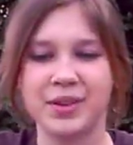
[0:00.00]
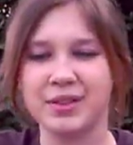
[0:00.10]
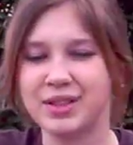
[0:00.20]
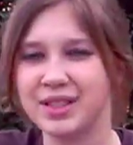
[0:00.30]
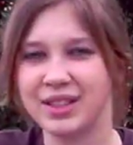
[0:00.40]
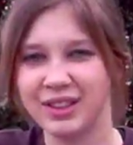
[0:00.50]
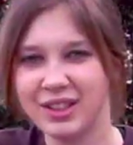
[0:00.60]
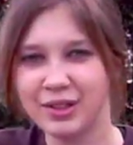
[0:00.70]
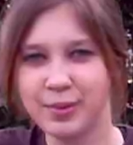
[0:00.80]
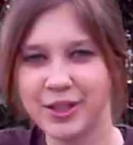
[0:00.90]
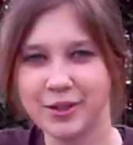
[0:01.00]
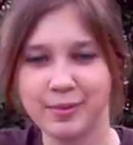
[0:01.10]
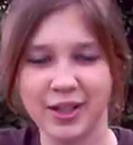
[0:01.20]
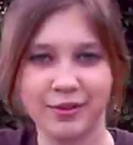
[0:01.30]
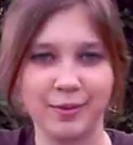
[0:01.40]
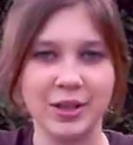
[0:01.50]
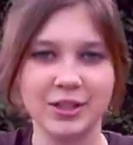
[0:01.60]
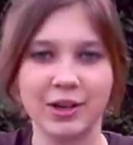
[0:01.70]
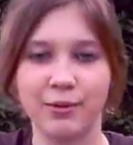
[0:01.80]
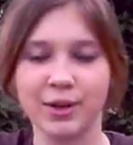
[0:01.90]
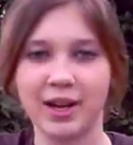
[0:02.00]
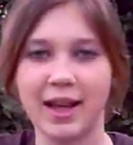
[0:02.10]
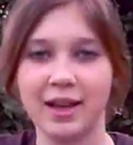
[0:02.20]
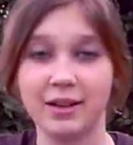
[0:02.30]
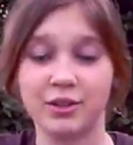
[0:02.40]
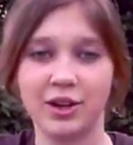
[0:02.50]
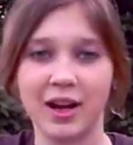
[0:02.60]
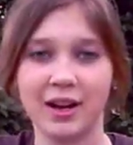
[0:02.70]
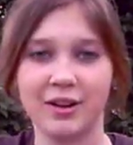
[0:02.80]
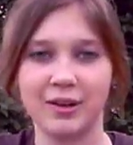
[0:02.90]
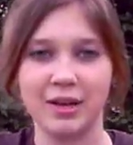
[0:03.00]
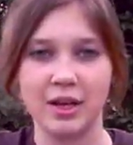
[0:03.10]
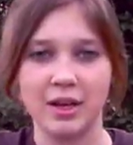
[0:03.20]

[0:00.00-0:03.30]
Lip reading: it was just a little bit too big for me, so I went ahead and tried out